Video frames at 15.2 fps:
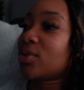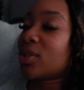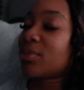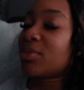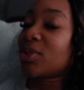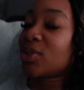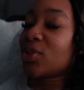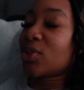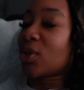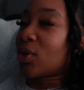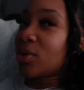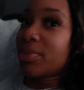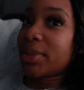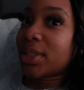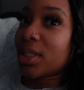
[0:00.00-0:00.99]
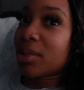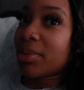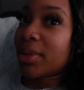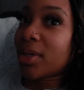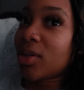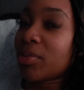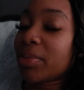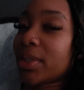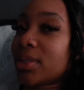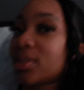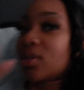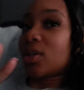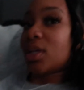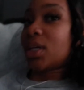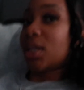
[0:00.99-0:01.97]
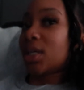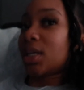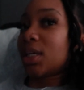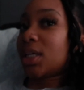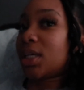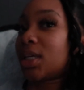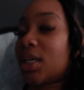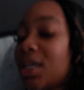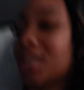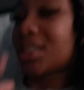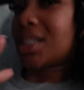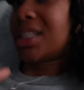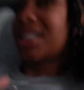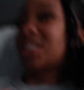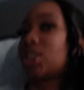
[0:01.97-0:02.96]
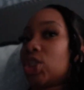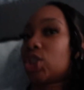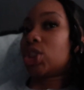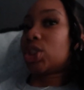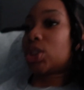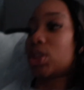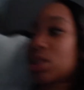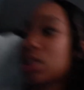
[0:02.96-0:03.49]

which I'm so upset about, but it's okay. It's not that serious.